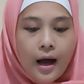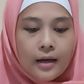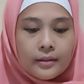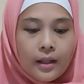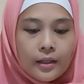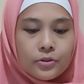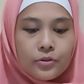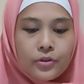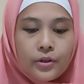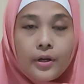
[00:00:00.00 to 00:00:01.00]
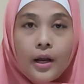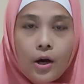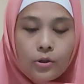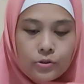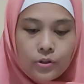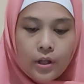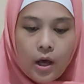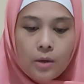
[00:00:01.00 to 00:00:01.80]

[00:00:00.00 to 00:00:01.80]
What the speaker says: I'd like to turn now to the